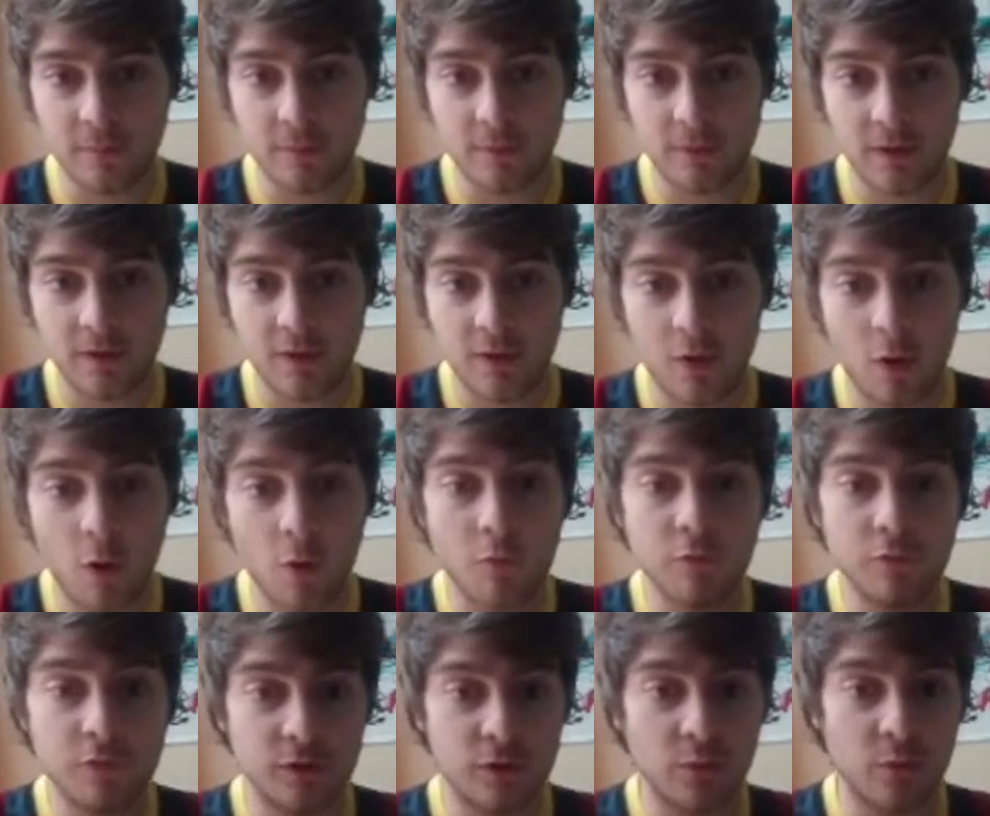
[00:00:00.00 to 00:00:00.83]
but
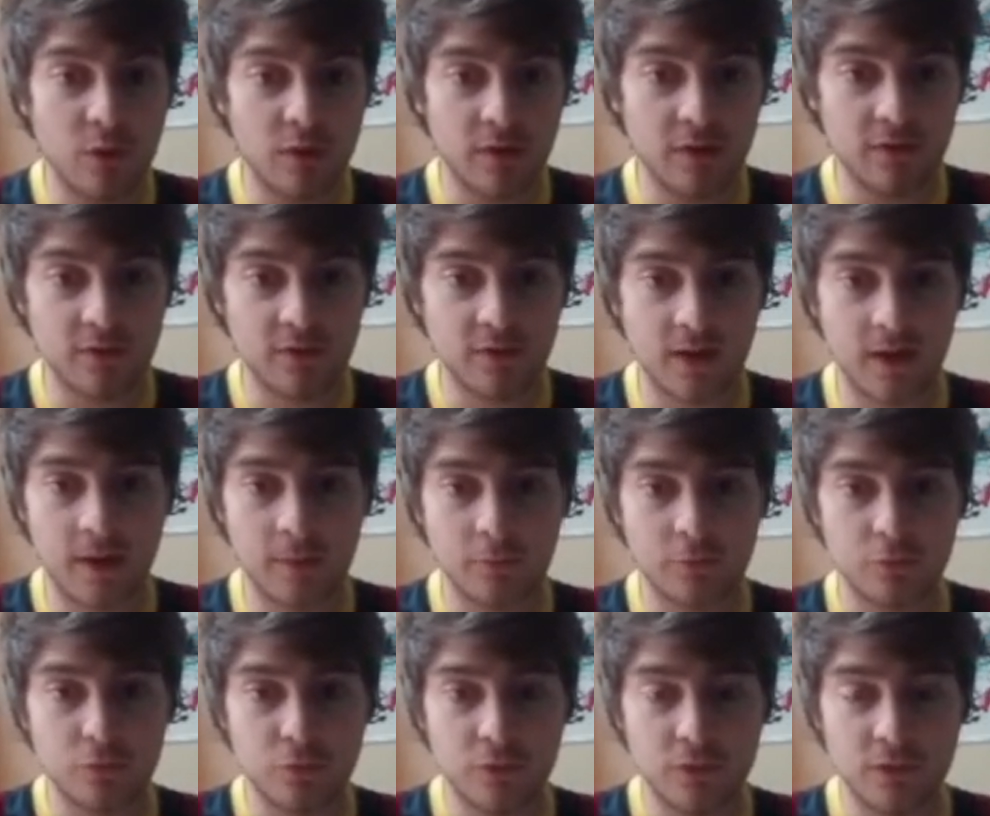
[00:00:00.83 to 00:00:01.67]
hopefully one of these
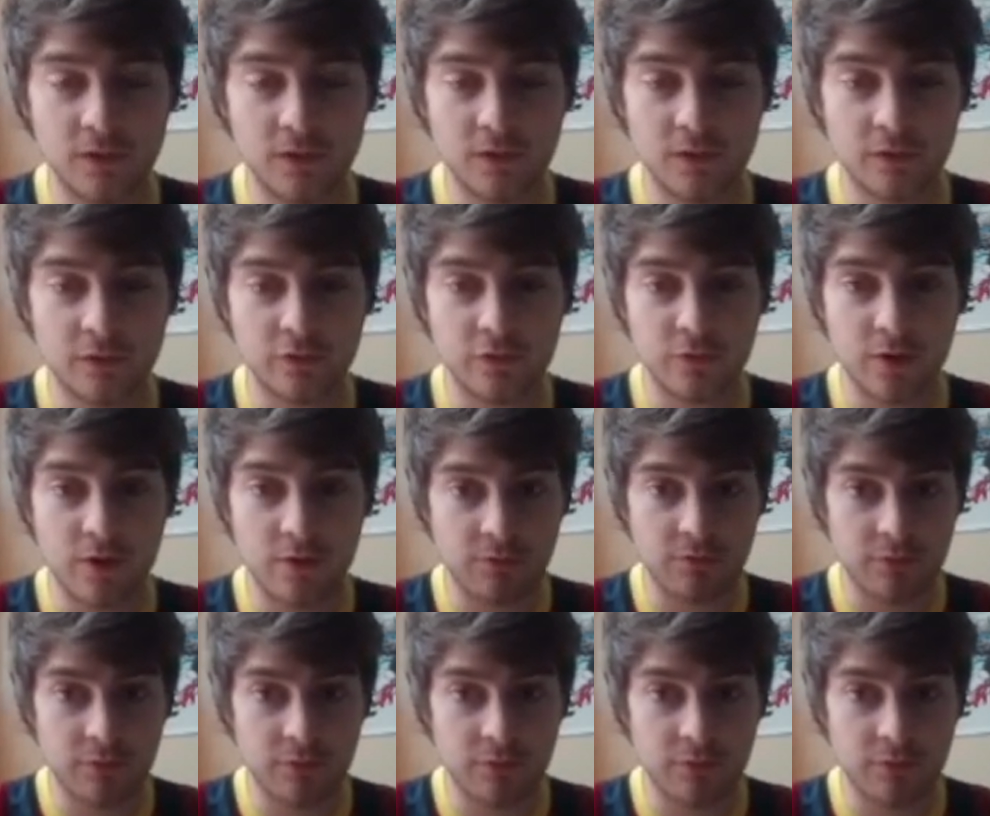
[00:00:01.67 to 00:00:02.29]
games really looks great